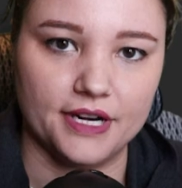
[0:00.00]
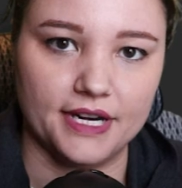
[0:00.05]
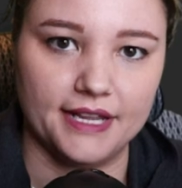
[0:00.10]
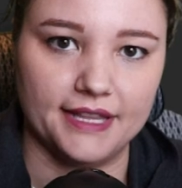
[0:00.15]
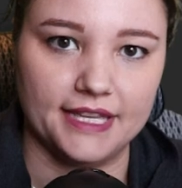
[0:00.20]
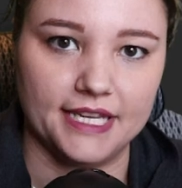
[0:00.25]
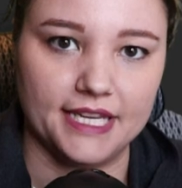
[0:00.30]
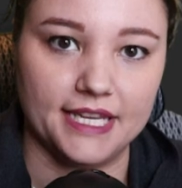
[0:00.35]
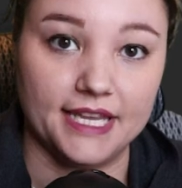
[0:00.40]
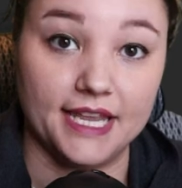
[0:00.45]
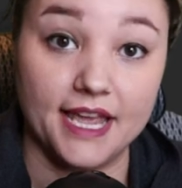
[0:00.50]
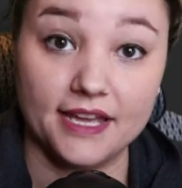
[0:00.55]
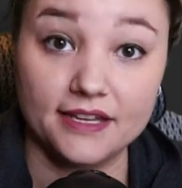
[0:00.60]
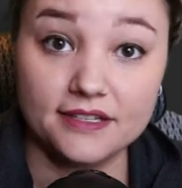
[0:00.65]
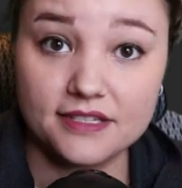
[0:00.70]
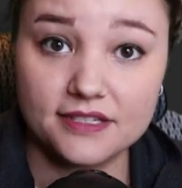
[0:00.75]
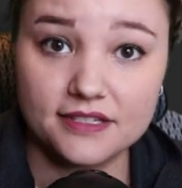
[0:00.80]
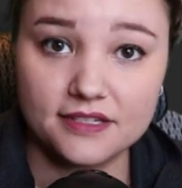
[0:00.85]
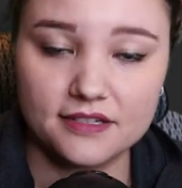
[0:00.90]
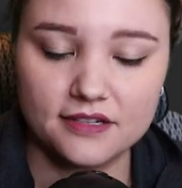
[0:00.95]
anything
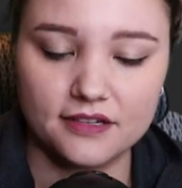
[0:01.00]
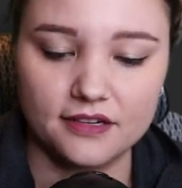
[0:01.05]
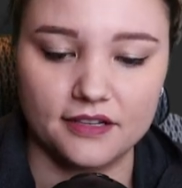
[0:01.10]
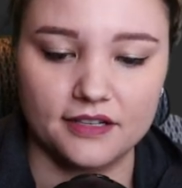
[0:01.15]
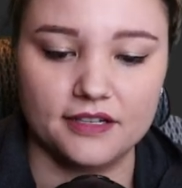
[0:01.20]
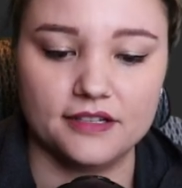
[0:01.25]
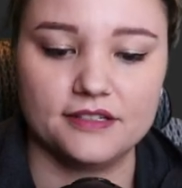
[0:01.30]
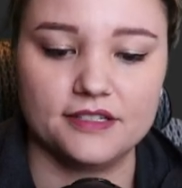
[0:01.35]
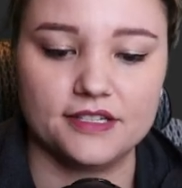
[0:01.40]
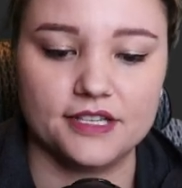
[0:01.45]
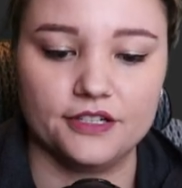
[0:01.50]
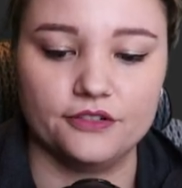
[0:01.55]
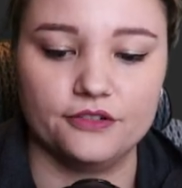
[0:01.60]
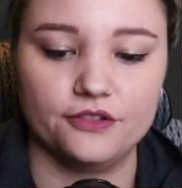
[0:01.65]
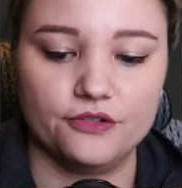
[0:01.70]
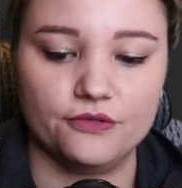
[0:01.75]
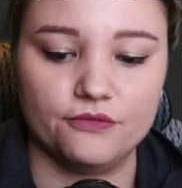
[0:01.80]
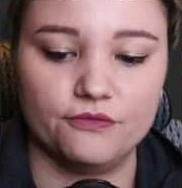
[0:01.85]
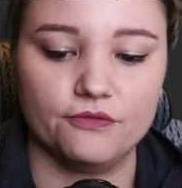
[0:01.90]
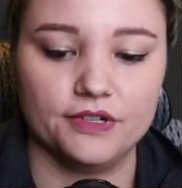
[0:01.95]
yet until
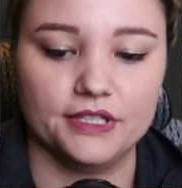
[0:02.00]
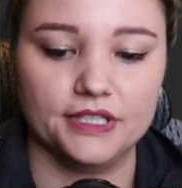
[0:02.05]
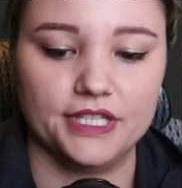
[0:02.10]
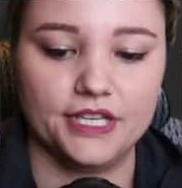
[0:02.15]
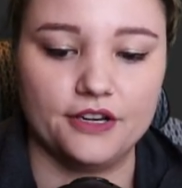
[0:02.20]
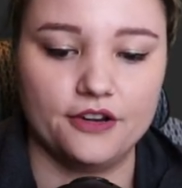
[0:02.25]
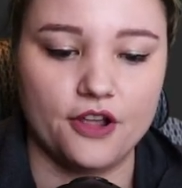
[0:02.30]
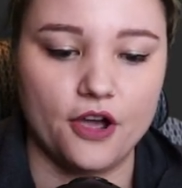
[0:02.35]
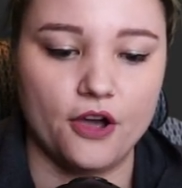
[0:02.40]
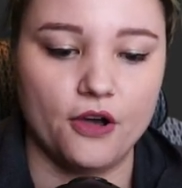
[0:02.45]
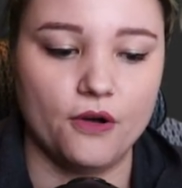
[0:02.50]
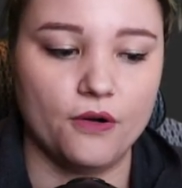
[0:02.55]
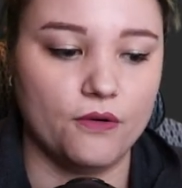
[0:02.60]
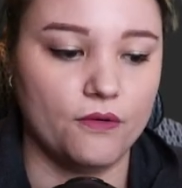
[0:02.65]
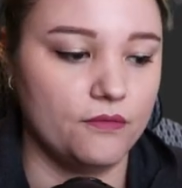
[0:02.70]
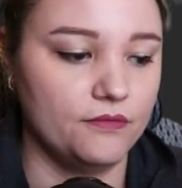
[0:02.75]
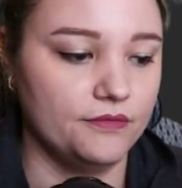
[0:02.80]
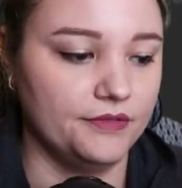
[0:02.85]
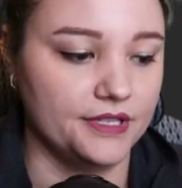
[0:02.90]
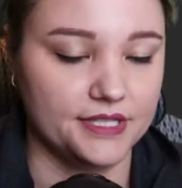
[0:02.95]
you really
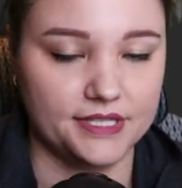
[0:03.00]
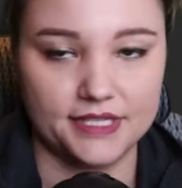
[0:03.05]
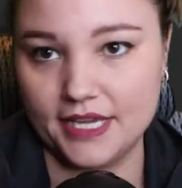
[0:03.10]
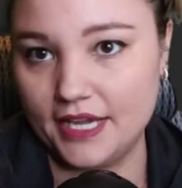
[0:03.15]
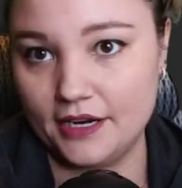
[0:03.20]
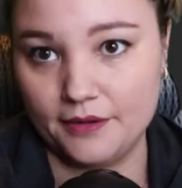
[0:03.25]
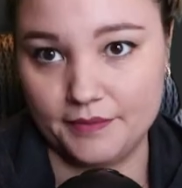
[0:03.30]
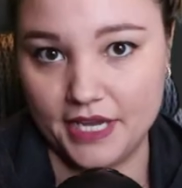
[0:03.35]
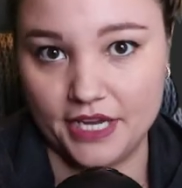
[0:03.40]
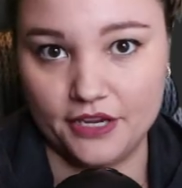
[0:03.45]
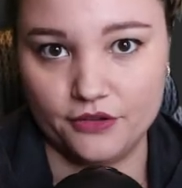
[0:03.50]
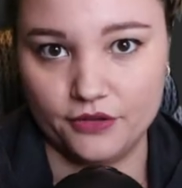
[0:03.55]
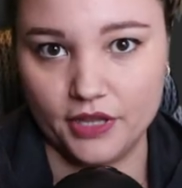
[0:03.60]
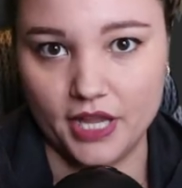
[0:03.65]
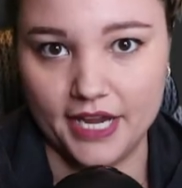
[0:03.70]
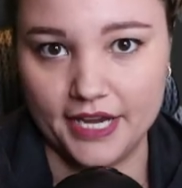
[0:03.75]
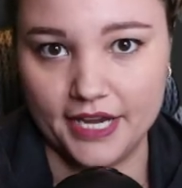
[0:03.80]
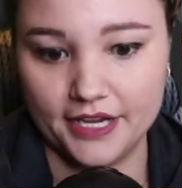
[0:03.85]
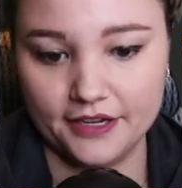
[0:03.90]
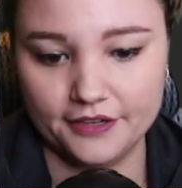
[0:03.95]
know the setup that you
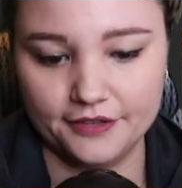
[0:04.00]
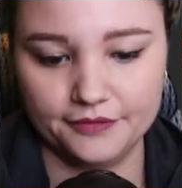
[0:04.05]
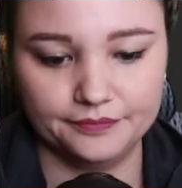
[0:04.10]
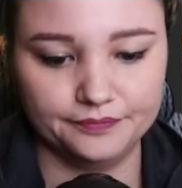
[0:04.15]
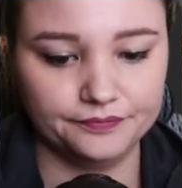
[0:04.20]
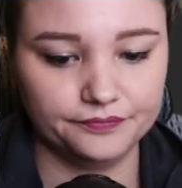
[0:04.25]
like.